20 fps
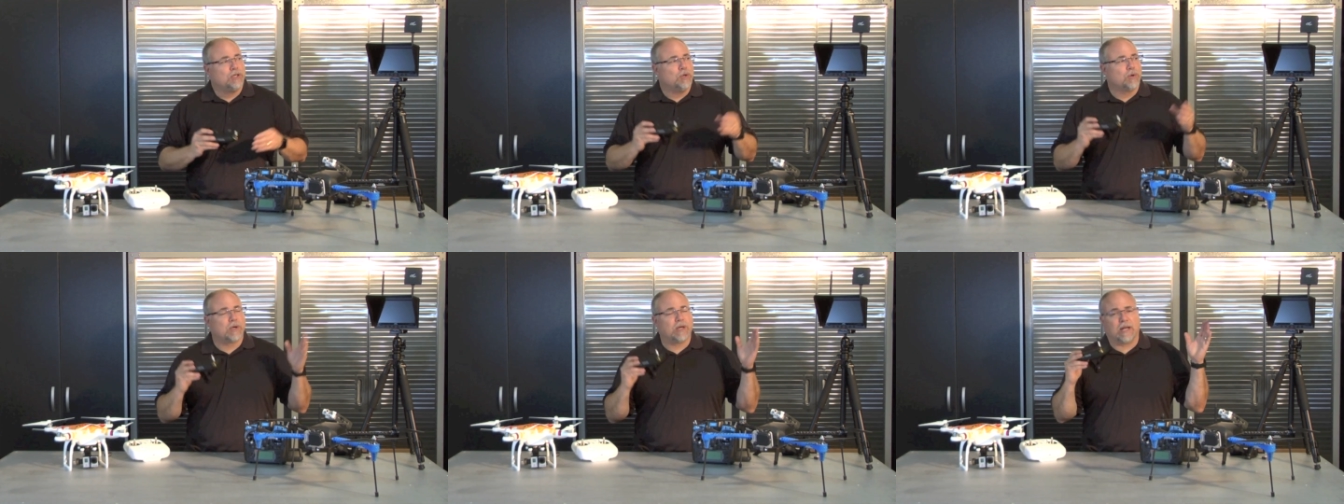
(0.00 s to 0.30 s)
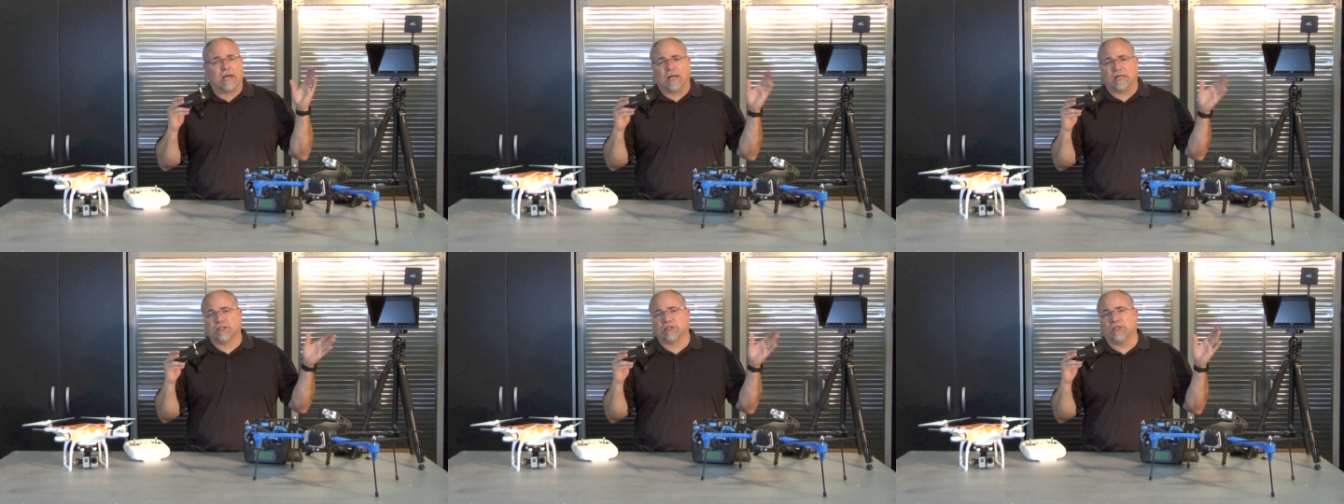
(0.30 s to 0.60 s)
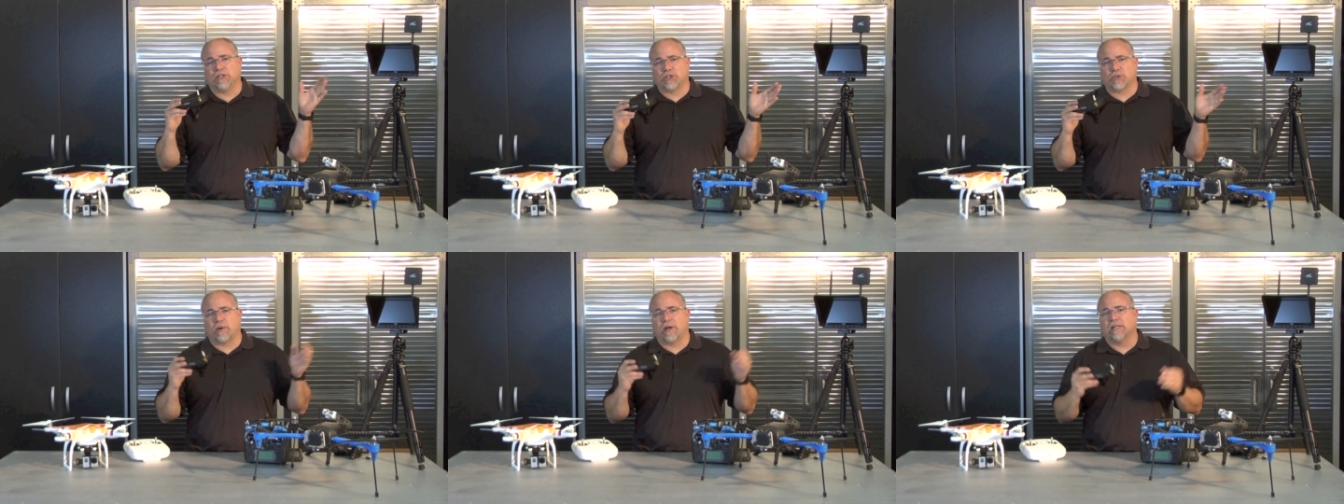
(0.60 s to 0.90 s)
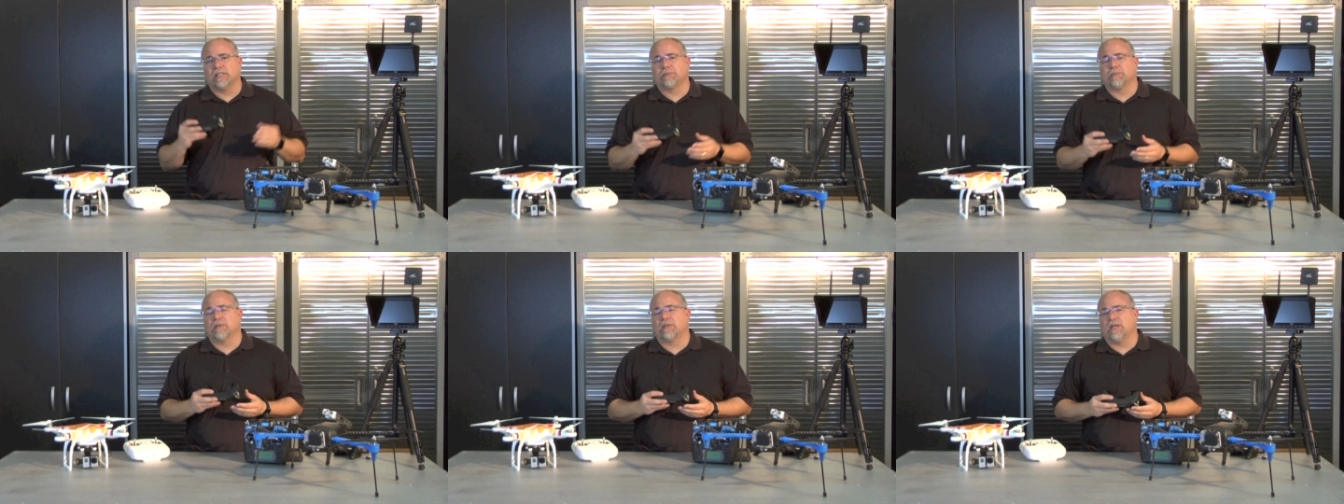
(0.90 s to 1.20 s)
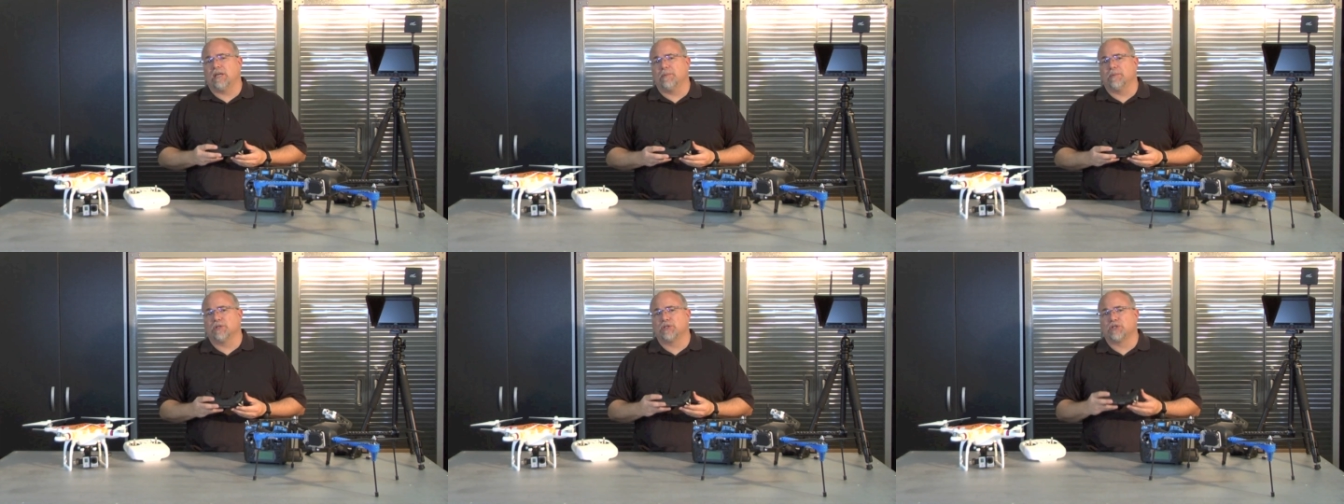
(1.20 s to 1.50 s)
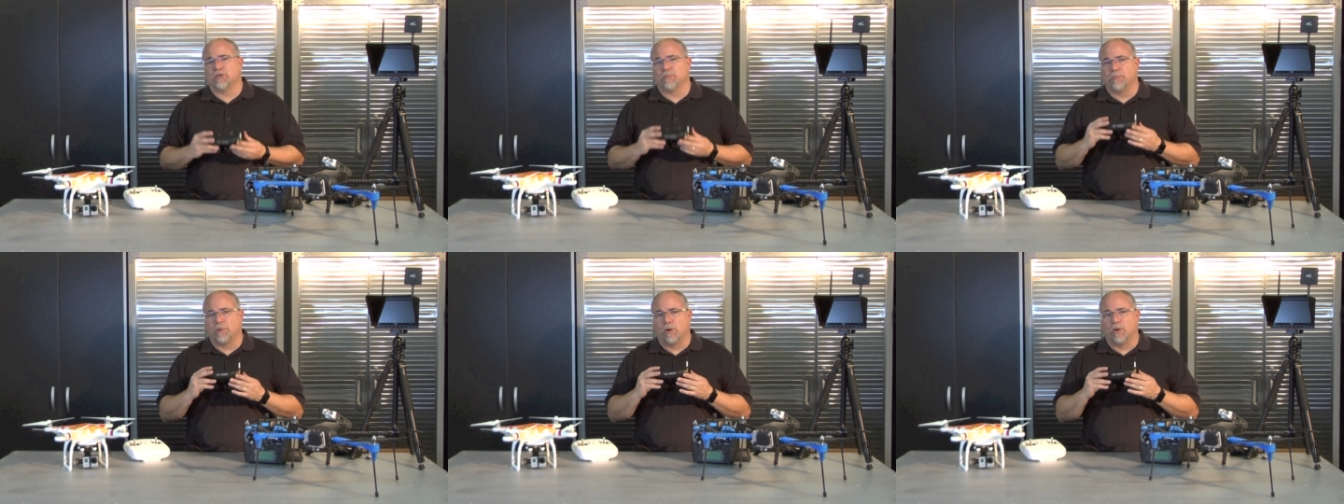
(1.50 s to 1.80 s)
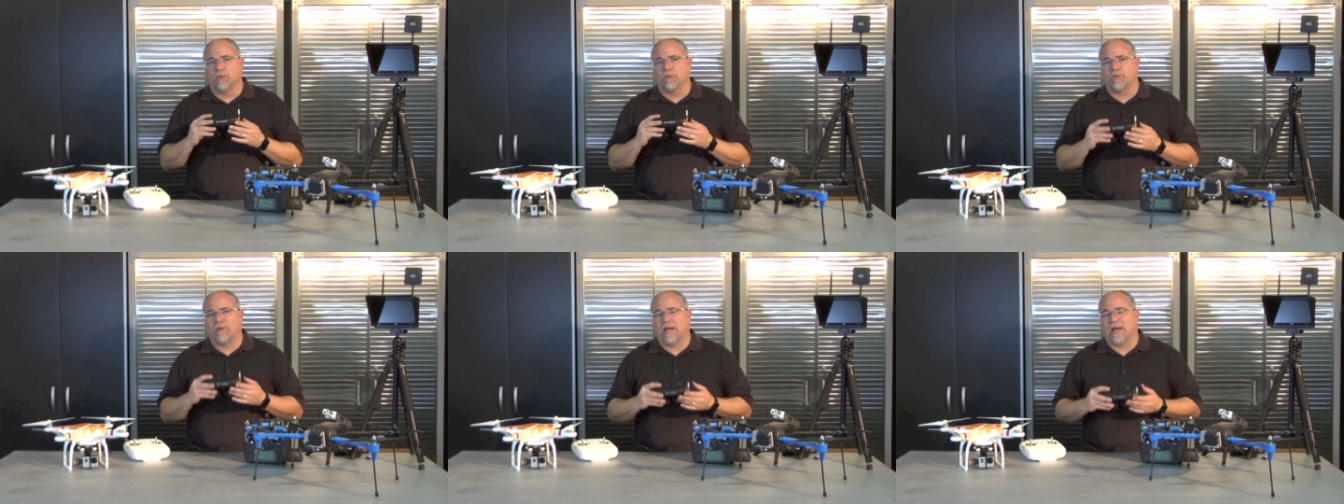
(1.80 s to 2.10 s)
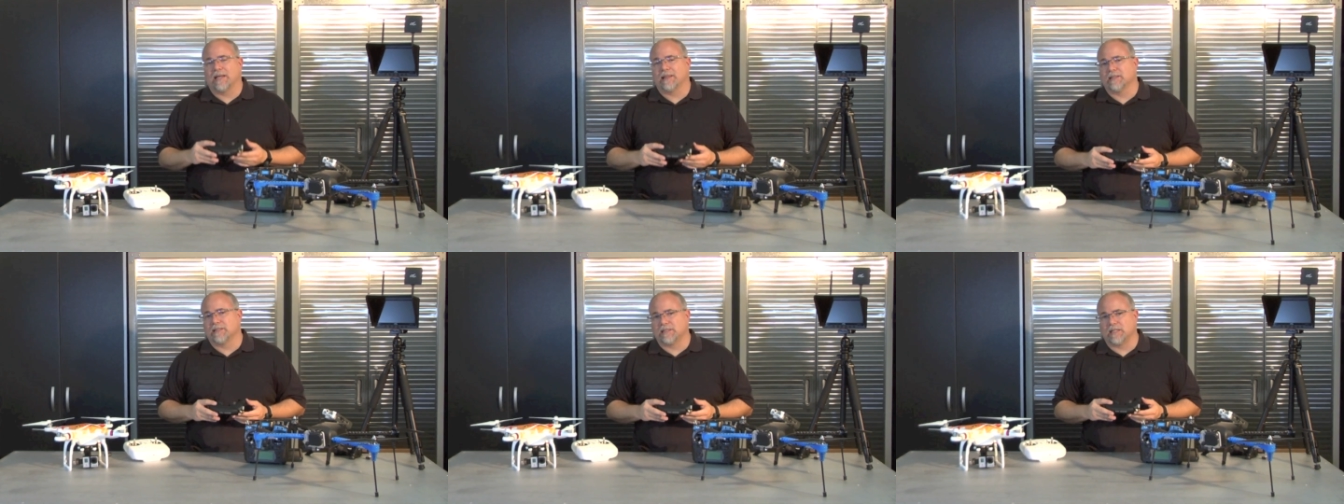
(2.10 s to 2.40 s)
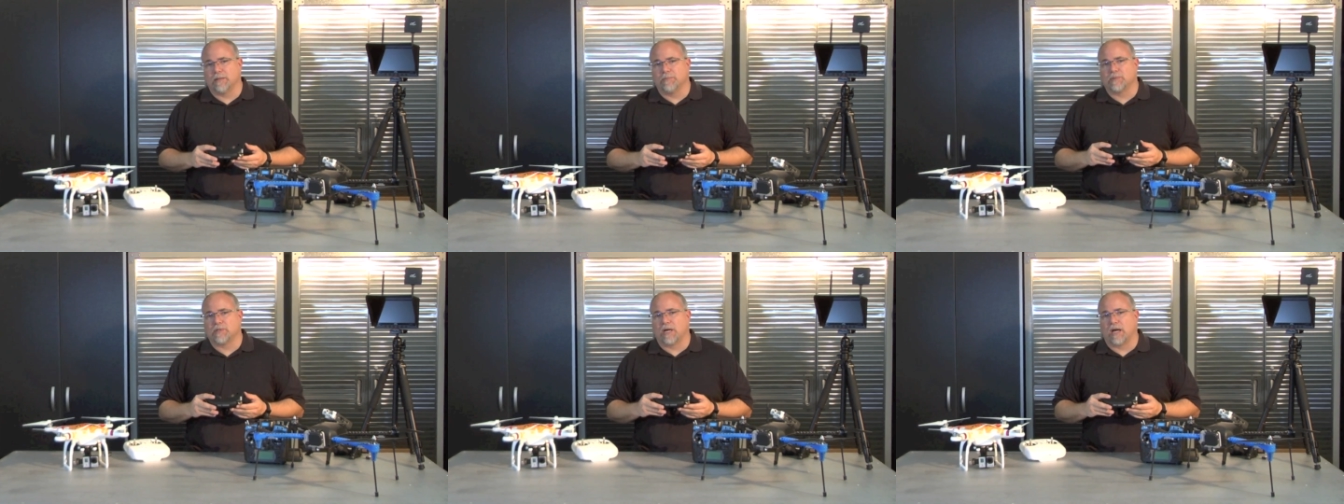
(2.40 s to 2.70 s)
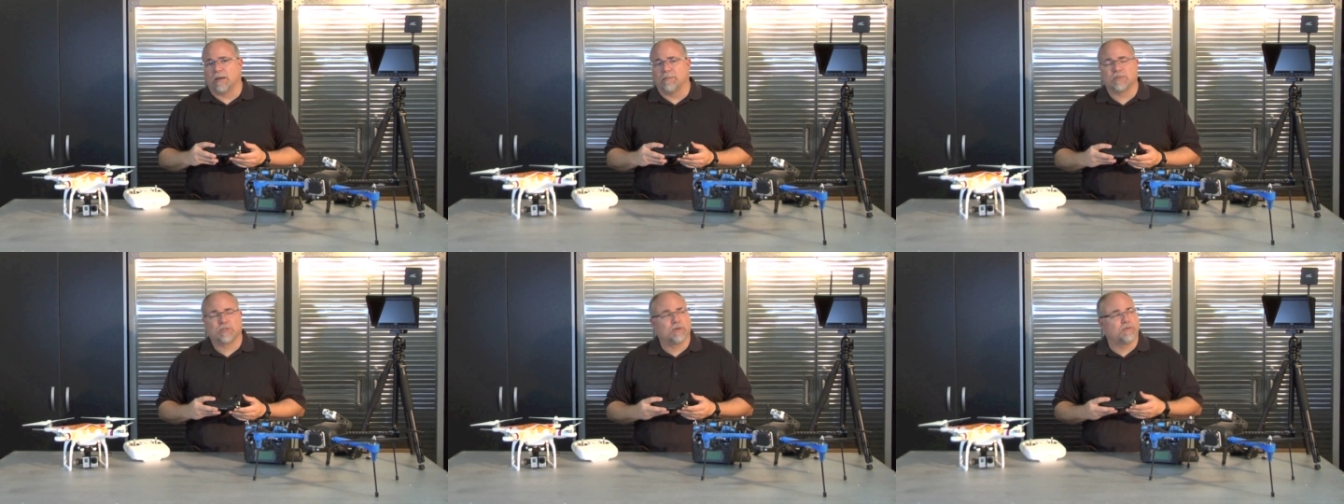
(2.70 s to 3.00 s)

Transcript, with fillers: you can actually transmit the image to both at the same time.